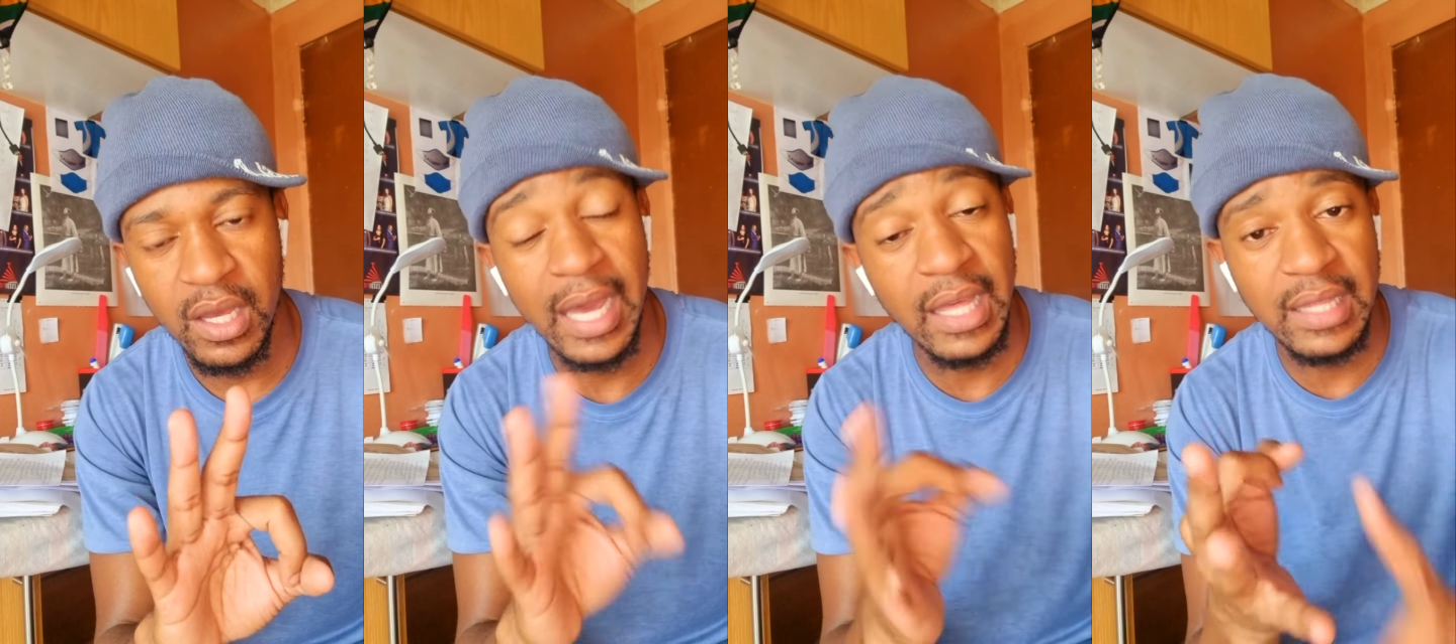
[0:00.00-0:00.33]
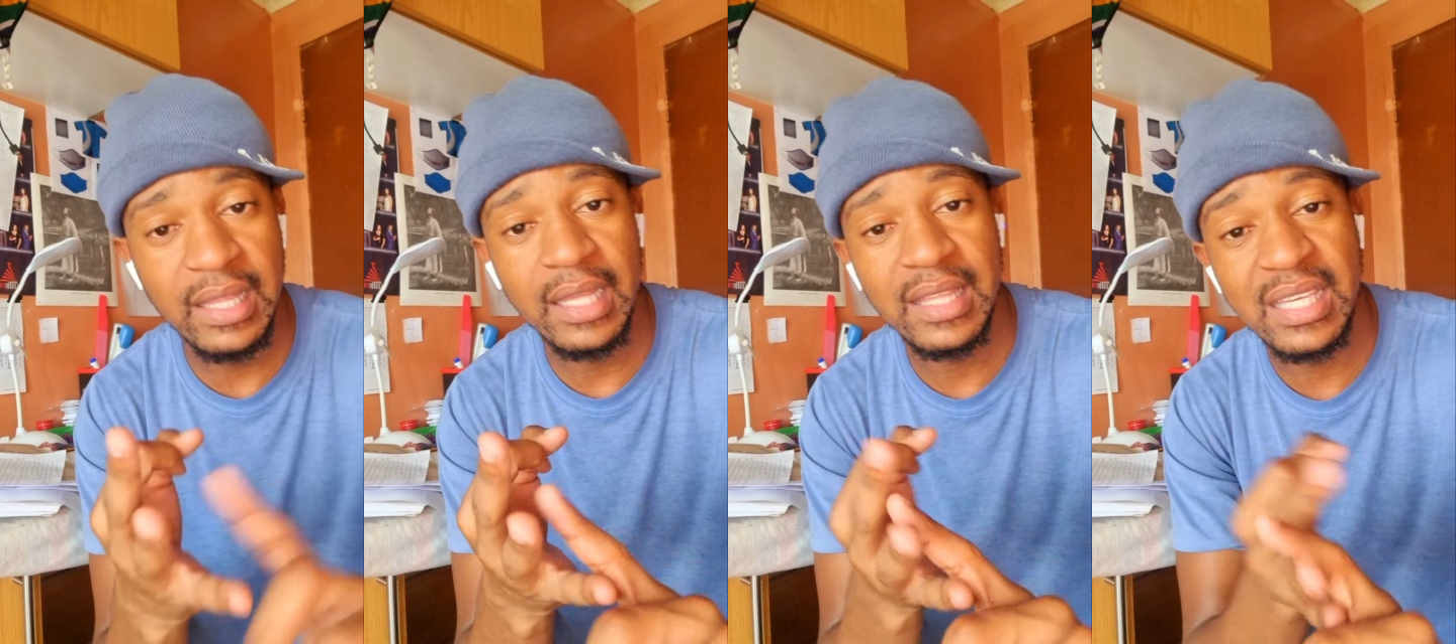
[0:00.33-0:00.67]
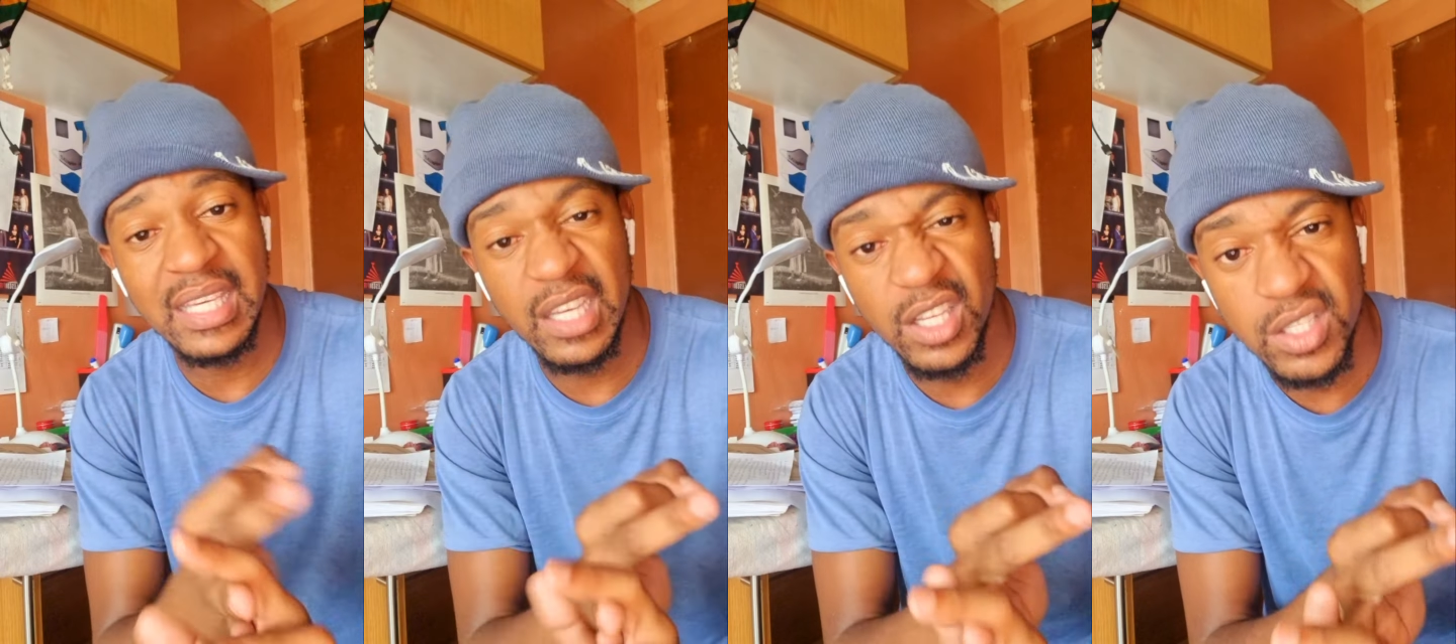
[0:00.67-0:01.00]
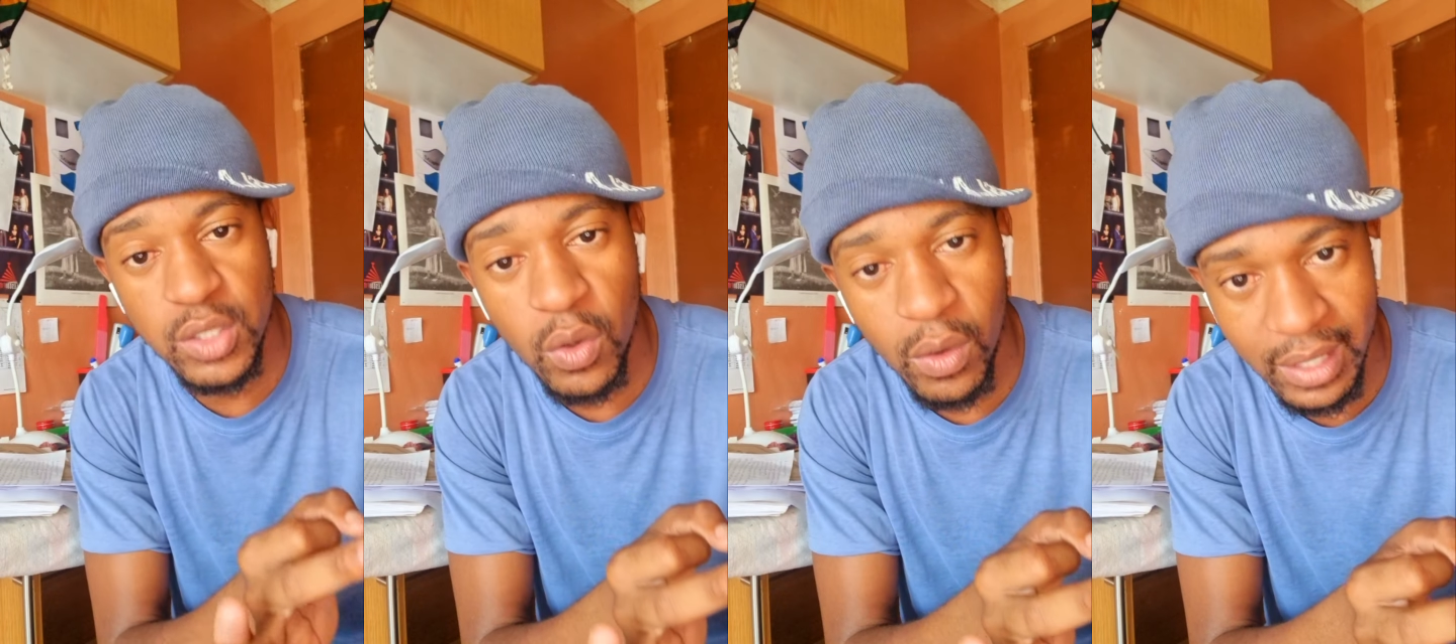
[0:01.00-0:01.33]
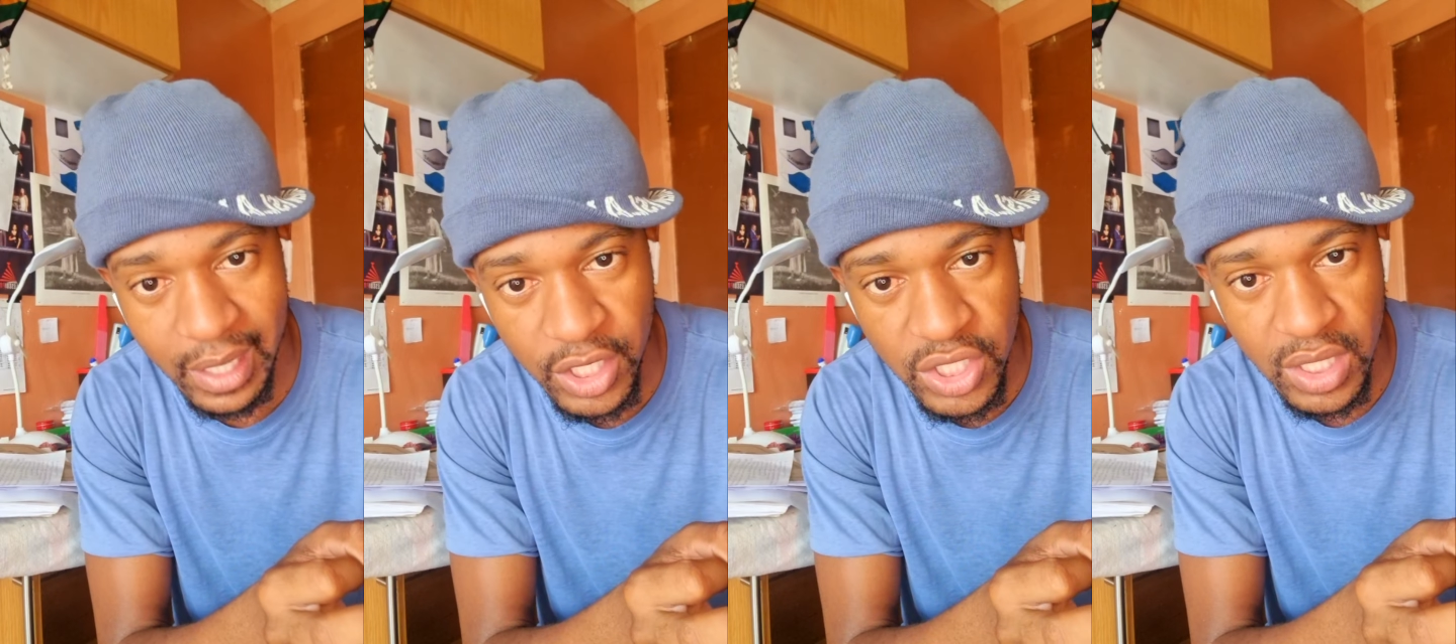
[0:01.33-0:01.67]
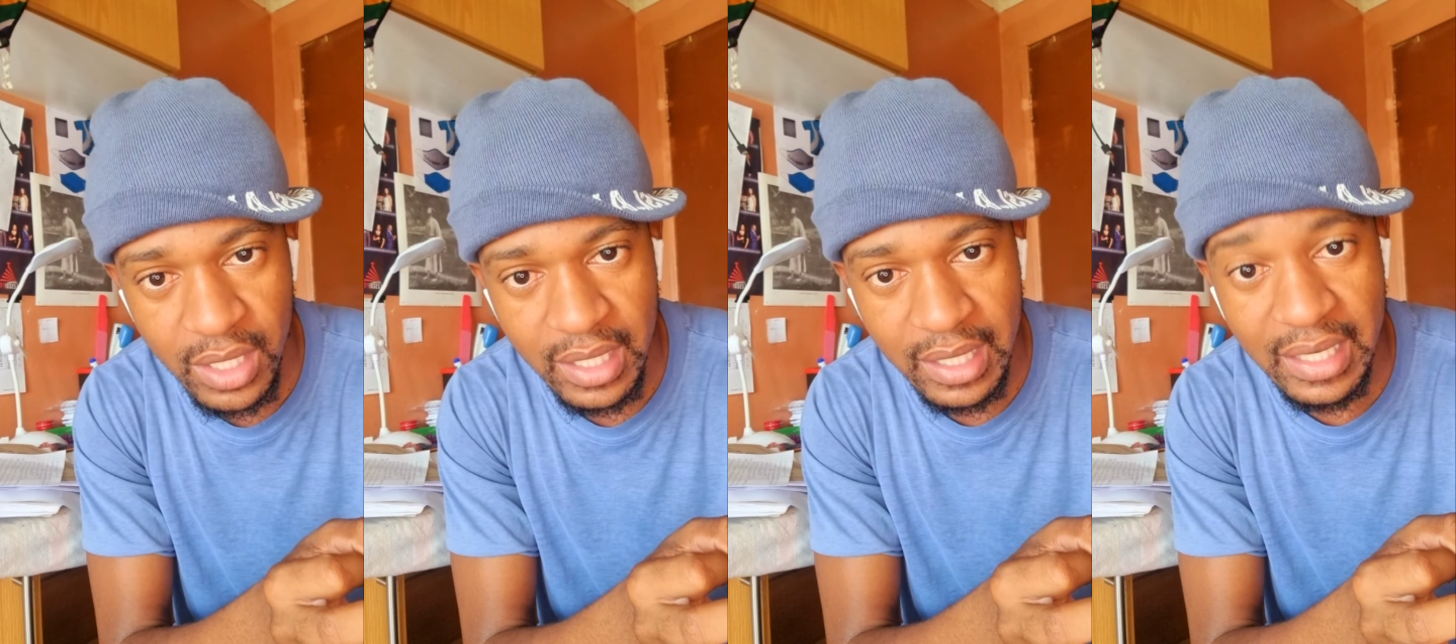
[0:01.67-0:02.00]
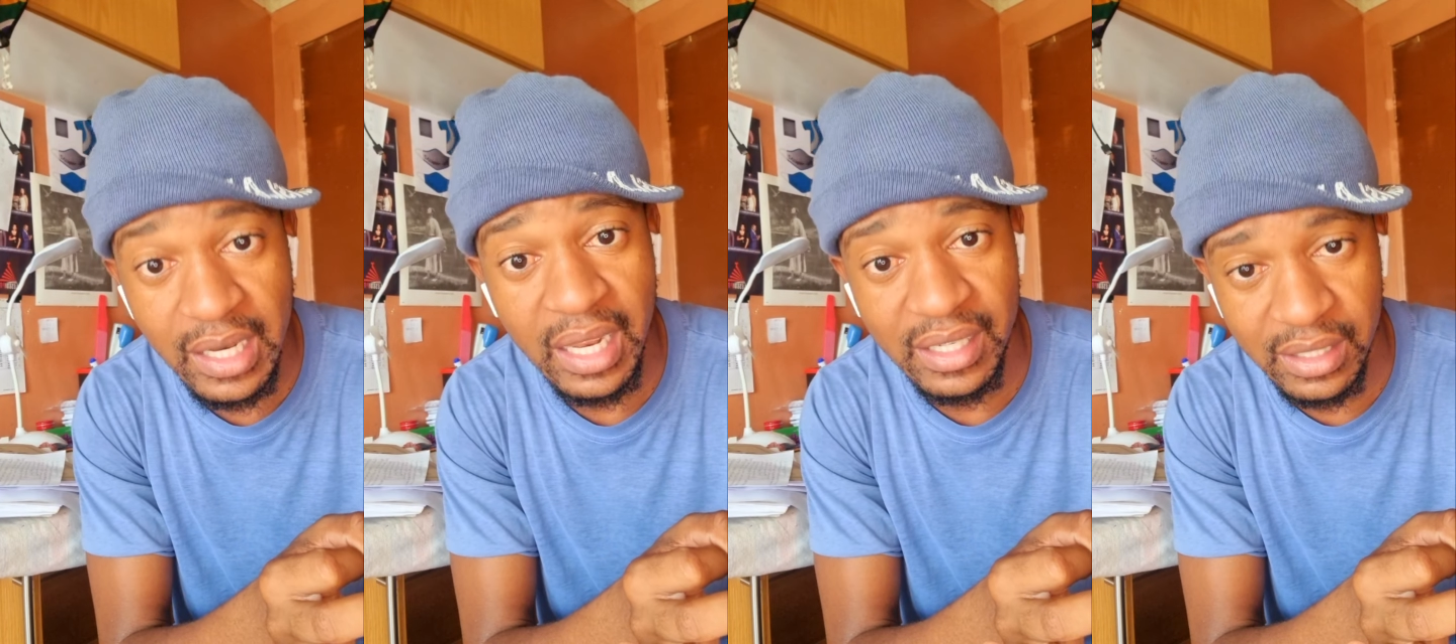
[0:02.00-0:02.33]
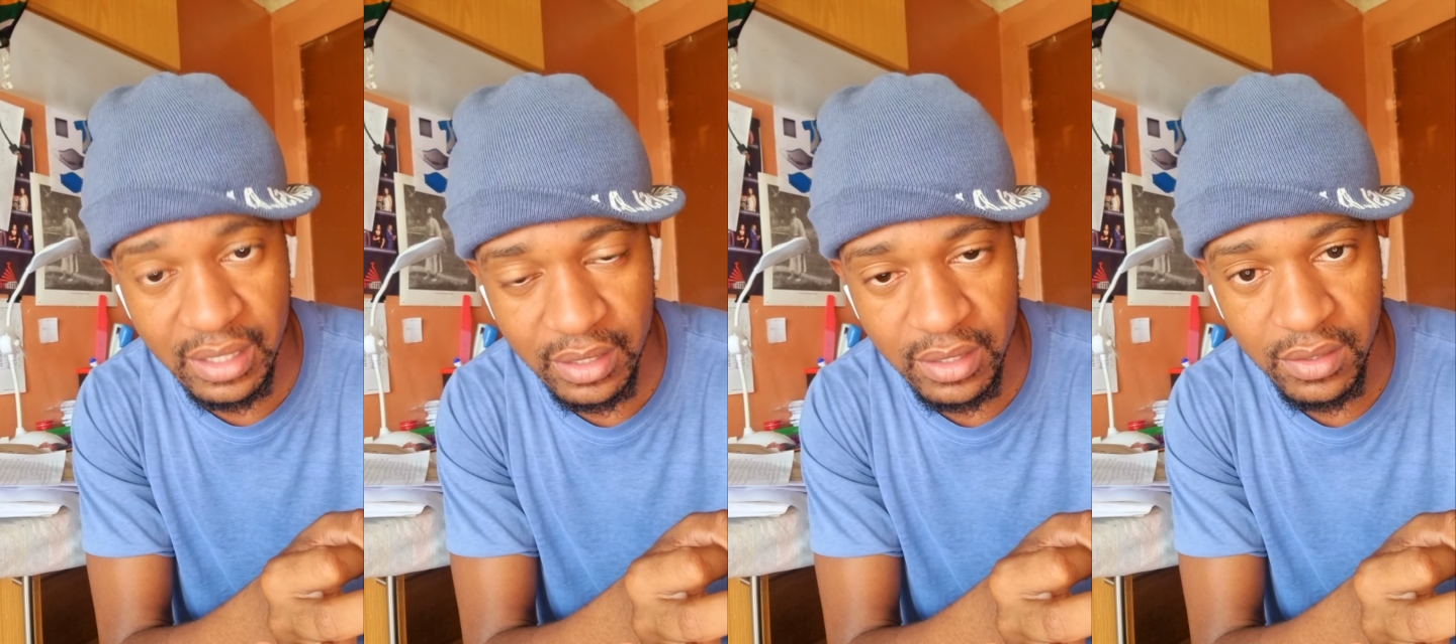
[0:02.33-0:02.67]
at the King's College in London.